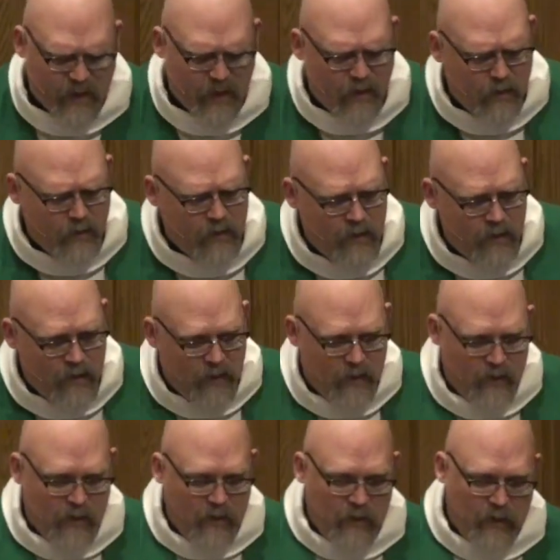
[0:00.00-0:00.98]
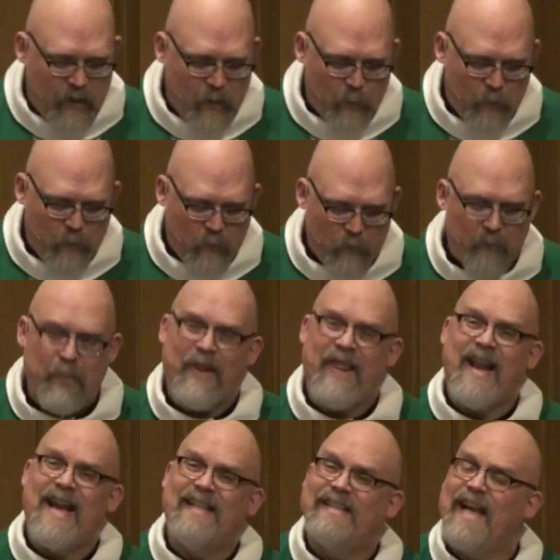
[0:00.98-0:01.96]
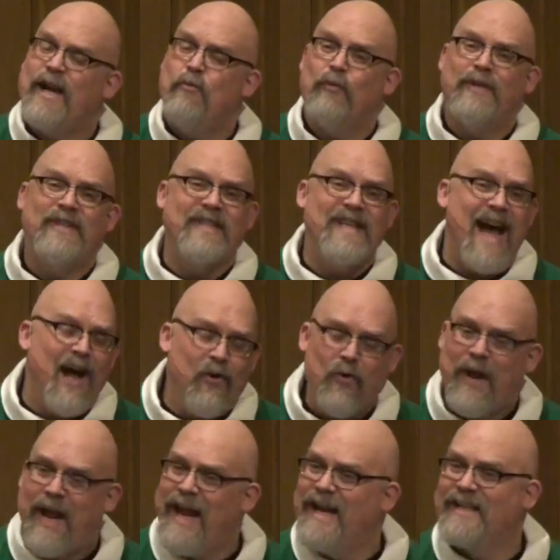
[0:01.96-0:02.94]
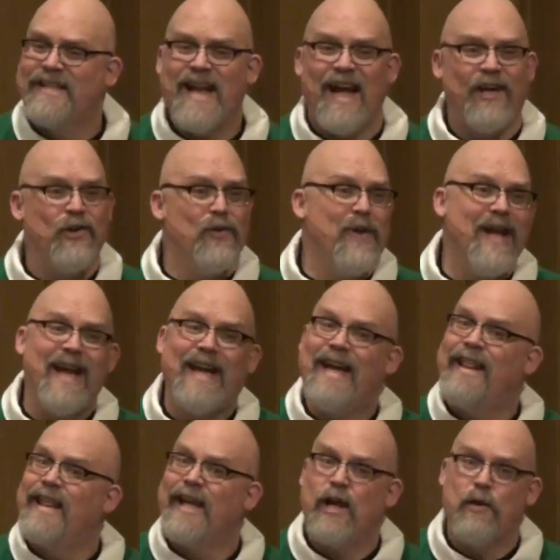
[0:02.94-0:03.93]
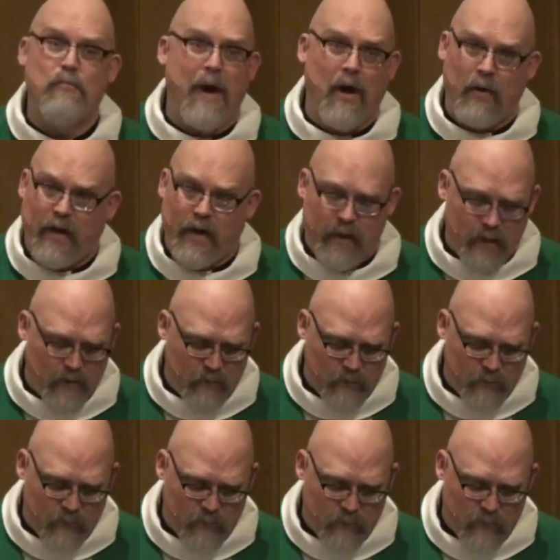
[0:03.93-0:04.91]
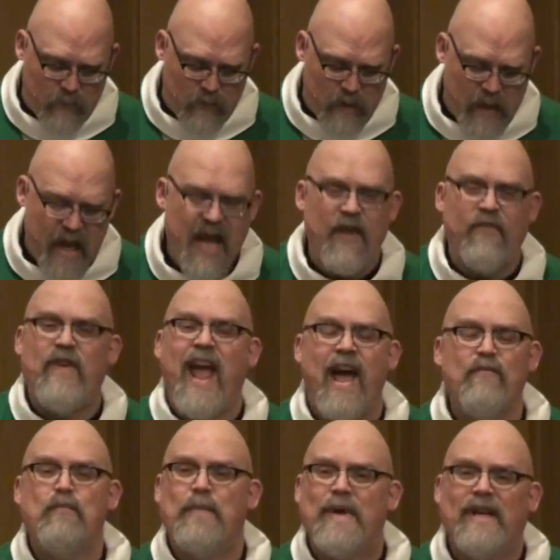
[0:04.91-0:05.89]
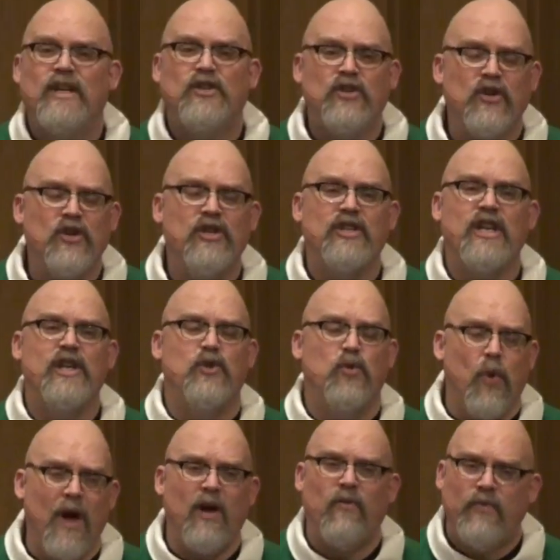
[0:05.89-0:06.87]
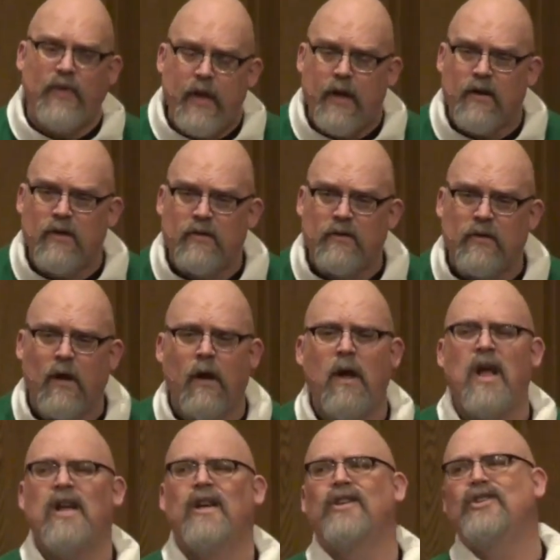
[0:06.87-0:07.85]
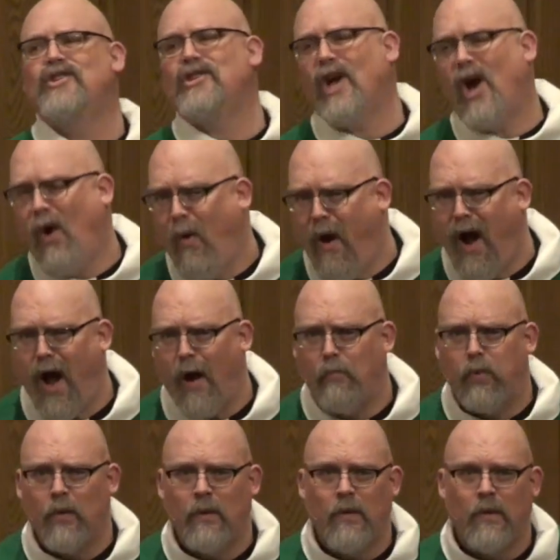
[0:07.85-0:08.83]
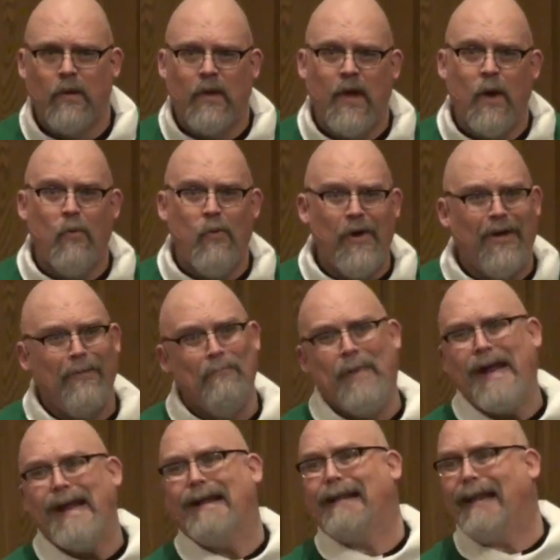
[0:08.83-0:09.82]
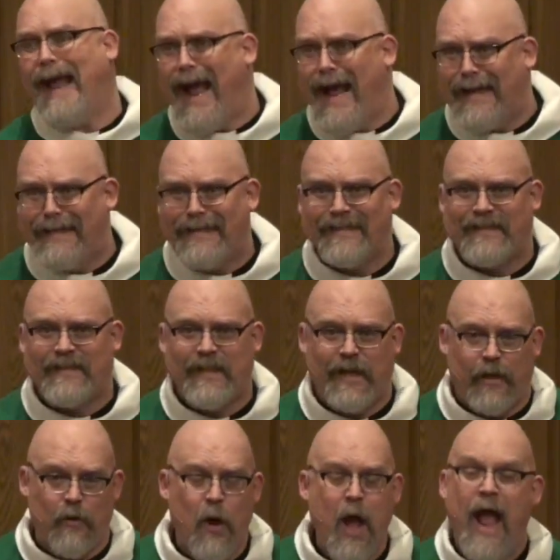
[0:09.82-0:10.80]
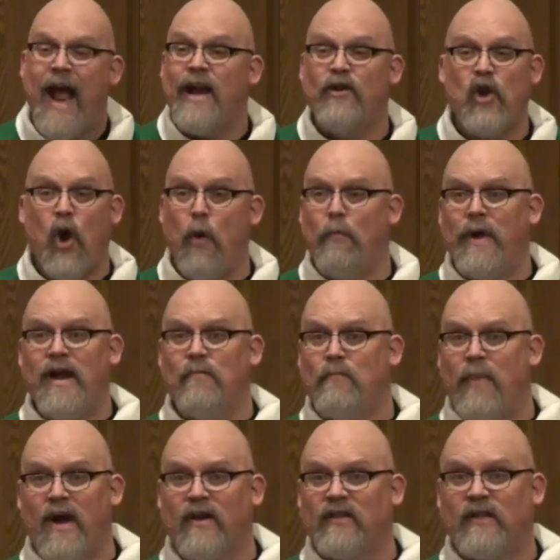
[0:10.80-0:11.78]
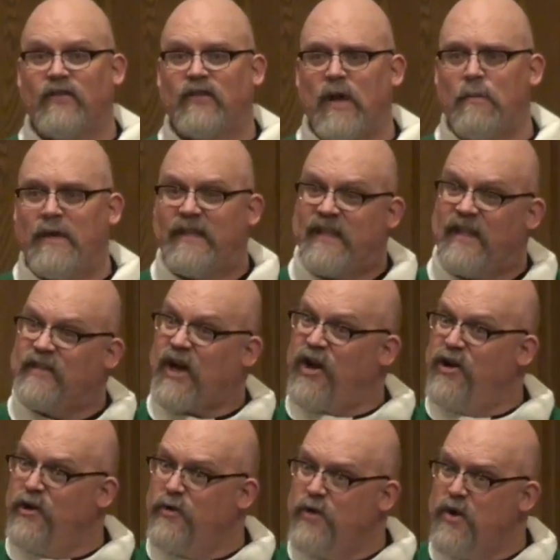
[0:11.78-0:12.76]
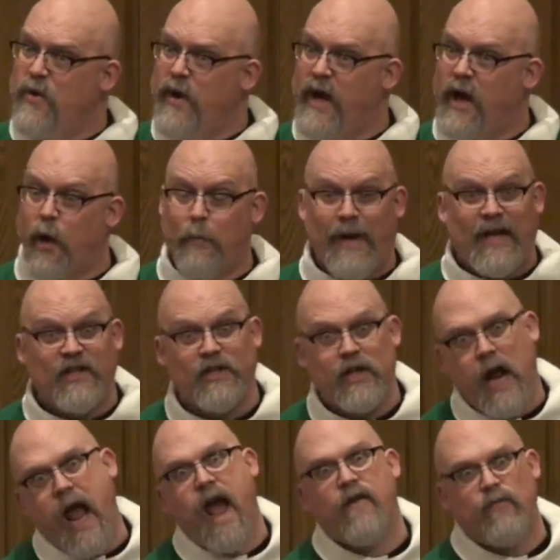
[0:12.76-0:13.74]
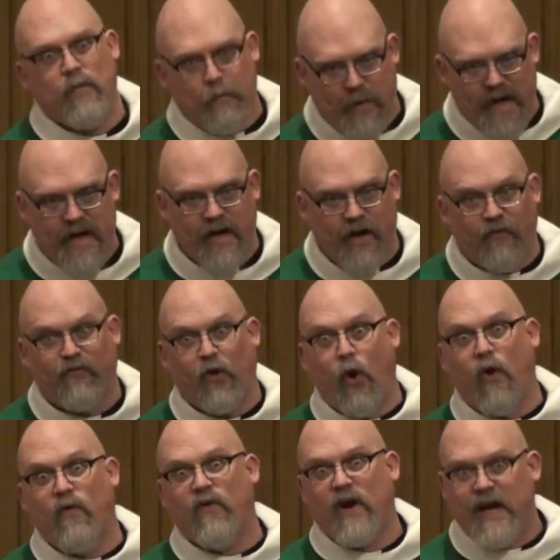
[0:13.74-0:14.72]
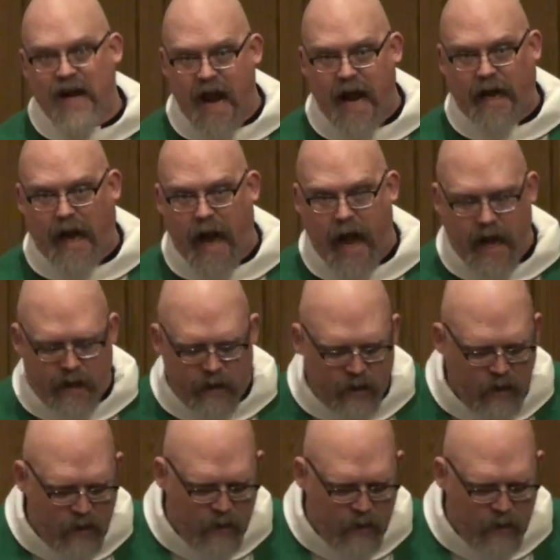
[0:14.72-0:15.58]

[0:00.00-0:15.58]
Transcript: there. But then I see what's not okay is not doing anything about it. If you haven't been to church in 12 years, show up. We'll be glad to see you. And don't be embarrassed if somebody says, are you new here? Because you haven't been here for over a decade.